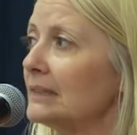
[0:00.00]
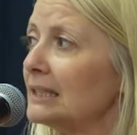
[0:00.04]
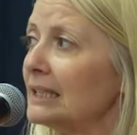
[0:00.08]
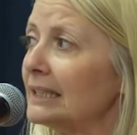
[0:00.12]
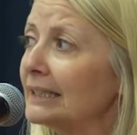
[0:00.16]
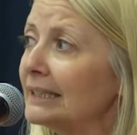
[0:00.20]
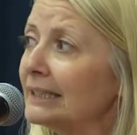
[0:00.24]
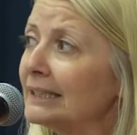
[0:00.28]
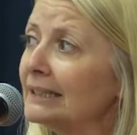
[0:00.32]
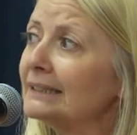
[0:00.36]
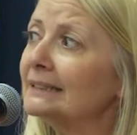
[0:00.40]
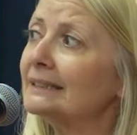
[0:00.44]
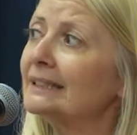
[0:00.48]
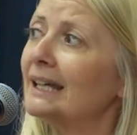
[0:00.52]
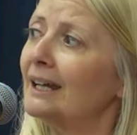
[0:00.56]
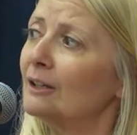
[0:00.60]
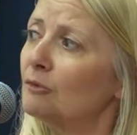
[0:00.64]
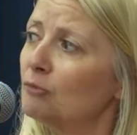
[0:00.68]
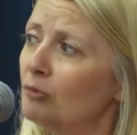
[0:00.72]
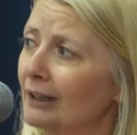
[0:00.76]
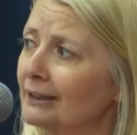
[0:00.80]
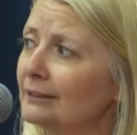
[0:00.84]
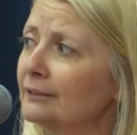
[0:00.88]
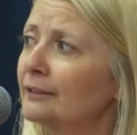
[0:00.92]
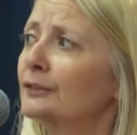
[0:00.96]
And I
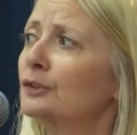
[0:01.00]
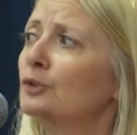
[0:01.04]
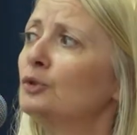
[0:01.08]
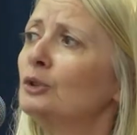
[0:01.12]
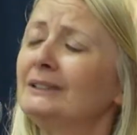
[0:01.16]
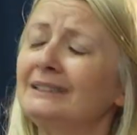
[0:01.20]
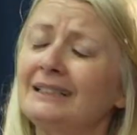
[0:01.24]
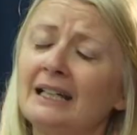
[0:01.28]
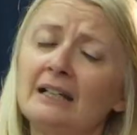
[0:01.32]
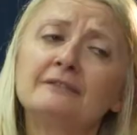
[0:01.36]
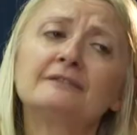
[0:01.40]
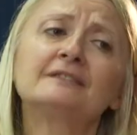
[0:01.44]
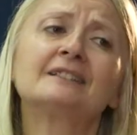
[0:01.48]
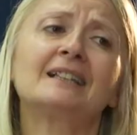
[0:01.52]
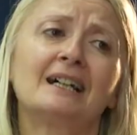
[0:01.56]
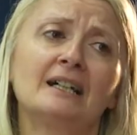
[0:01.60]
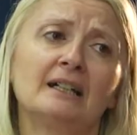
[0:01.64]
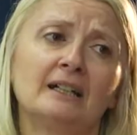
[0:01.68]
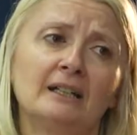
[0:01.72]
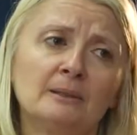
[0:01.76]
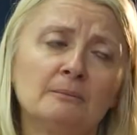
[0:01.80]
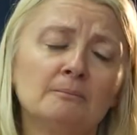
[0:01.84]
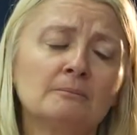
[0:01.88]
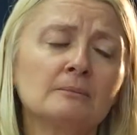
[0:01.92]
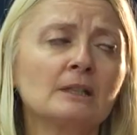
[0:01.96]
went through a tough
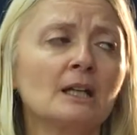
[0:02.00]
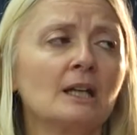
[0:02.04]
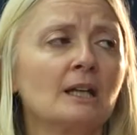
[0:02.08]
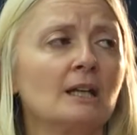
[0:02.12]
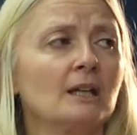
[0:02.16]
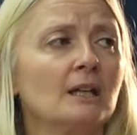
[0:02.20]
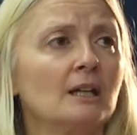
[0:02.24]
time